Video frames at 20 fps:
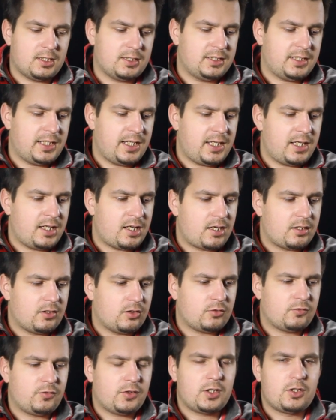they are
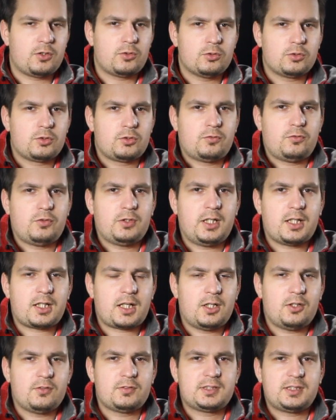not very good for that
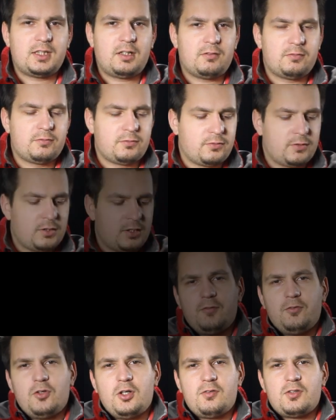kind of stuff.
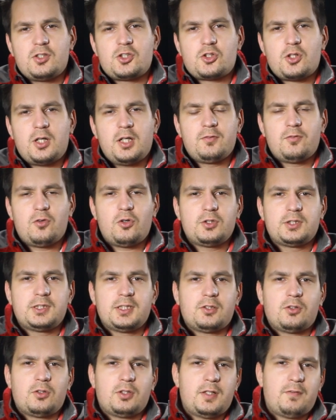If you ever tried
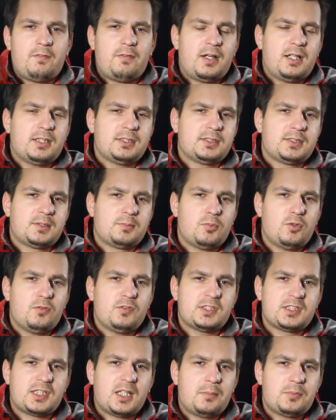focusing on a fast
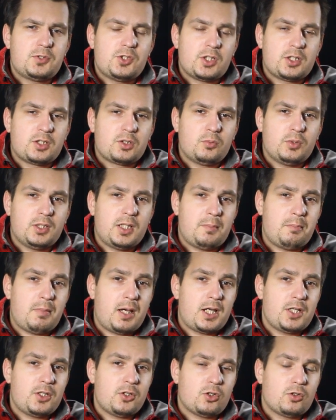moving subject with a
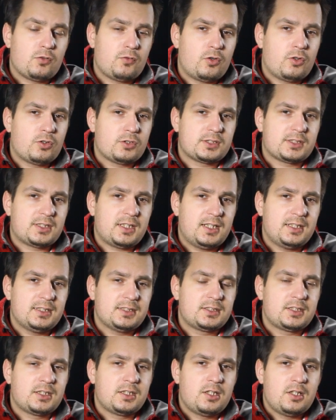manual focus
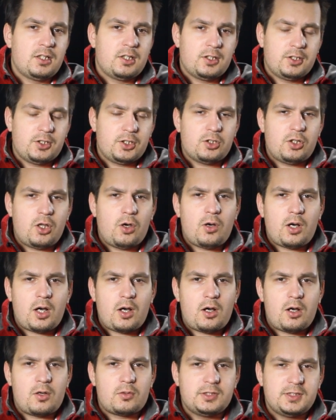lens, you'll know
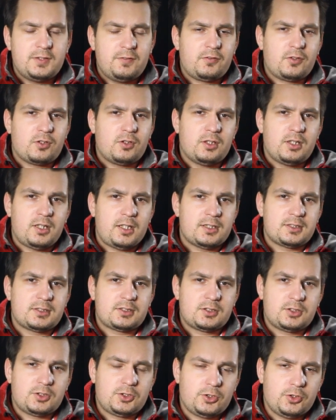how difficult it
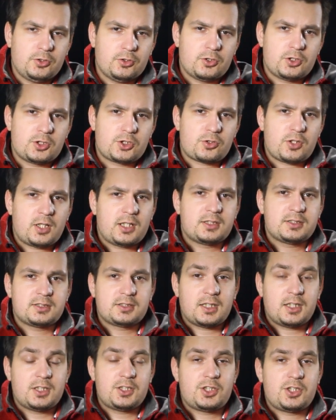is to track
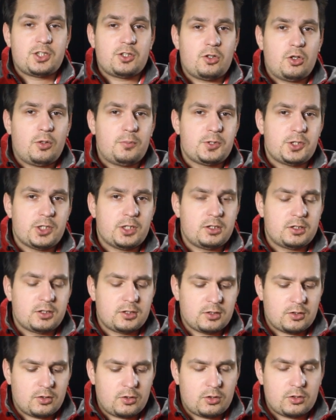such object
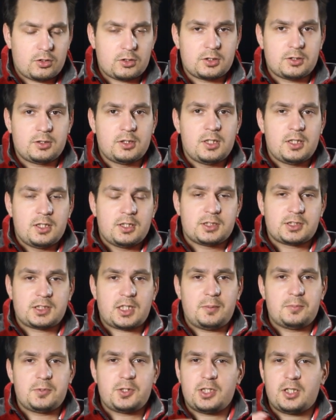or
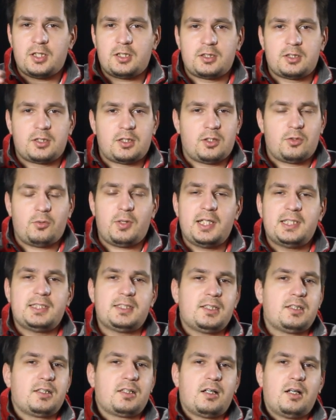subject,
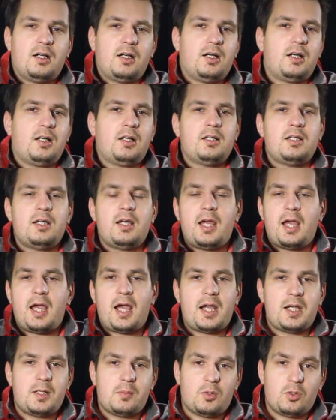racing car,
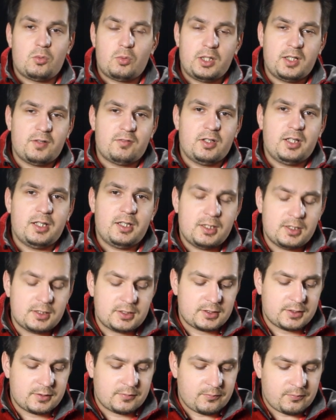animal, whatever it
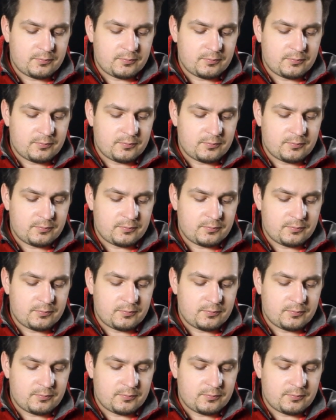is.